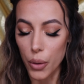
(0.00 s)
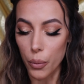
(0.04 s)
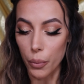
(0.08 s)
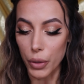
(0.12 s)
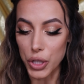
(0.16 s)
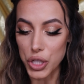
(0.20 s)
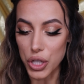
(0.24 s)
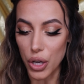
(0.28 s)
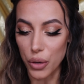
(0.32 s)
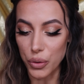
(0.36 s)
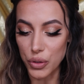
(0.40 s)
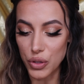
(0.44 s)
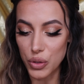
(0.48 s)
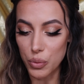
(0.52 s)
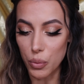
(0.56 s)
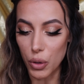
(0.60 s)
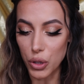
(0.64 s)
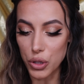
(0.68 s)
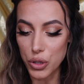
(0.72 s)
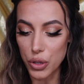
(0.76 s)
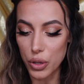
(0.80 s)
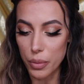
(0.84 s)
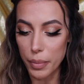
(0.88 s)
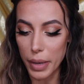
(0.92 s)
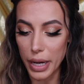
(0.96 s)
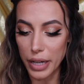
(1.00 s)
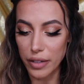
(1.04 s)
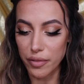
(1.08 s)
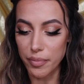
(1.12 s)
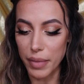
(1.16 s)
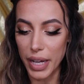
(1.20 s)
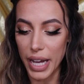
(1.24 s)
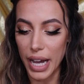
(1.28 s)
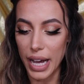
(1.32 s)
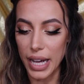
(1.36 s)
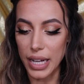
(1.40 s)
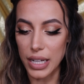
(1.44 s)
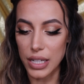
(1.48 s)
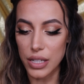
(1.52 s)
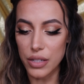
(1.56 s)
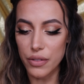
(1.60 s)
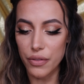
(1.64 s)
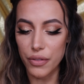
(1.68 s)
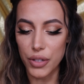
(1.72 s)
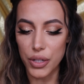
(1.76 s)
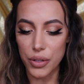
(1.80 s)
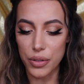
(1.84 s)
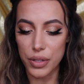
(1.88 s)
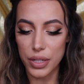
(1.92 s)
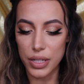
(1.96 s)
which I'll swatch on the back of my hand
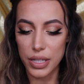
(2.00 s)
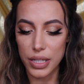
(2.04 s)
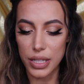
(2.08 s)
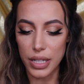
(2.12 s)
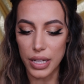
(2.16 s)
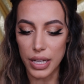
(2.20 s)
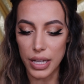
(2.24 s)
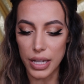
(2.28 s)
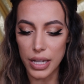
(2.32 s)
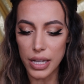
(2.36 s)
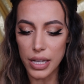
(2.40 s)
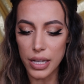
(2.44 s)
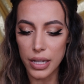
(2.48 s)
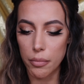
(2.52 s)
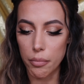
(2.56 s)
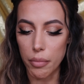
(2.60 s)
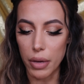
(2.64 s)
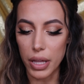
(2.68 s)
for you to see.